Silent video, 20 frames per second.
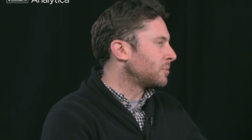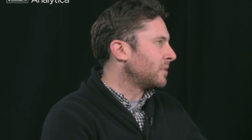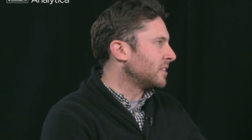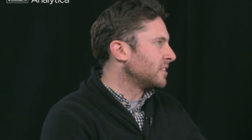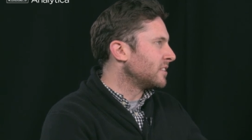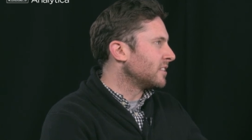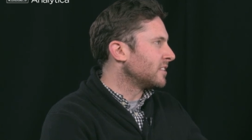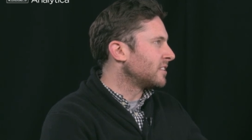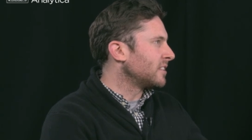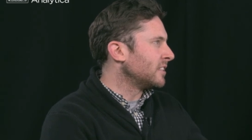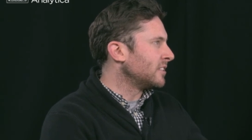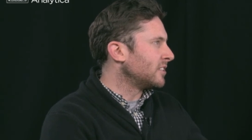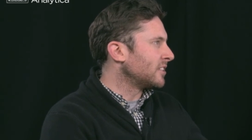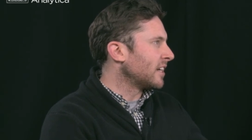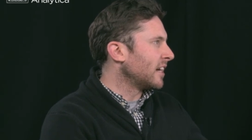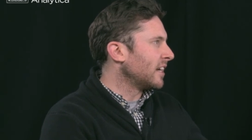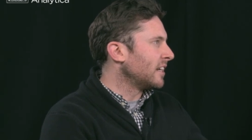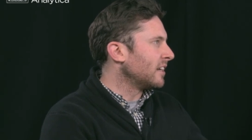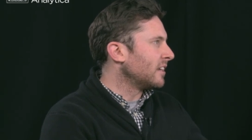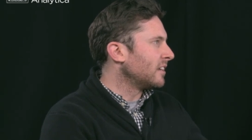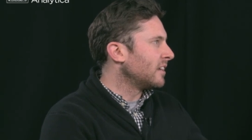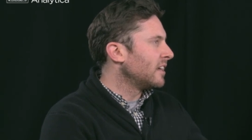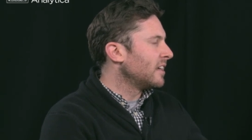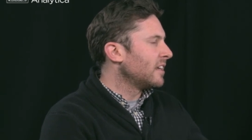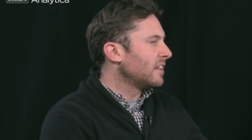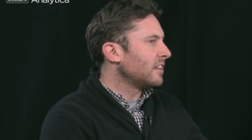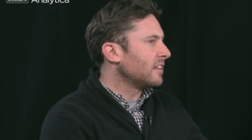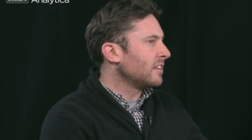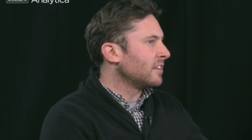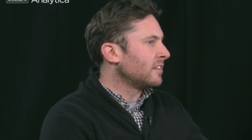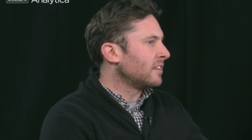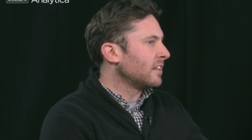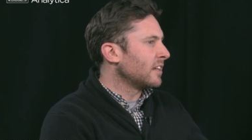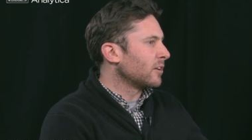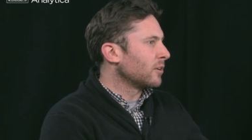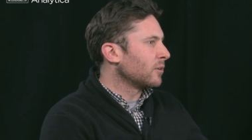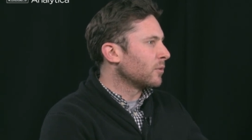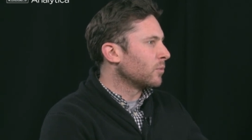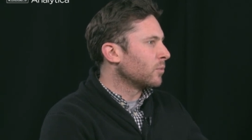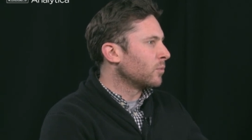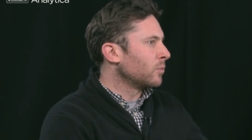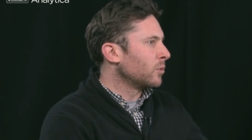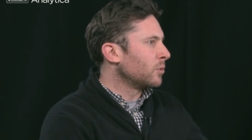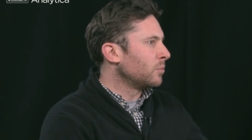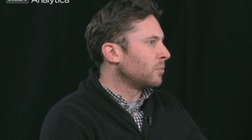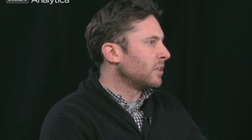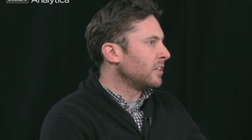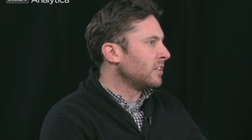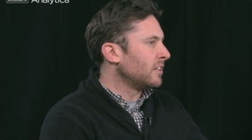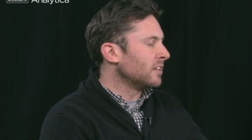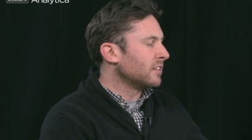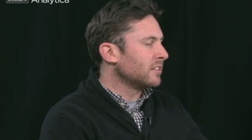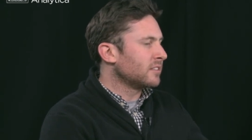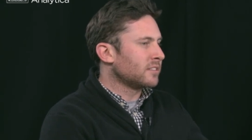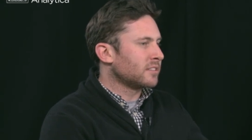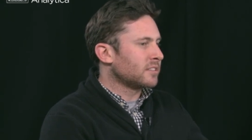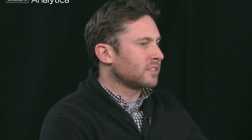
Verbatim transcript: business in China, there would be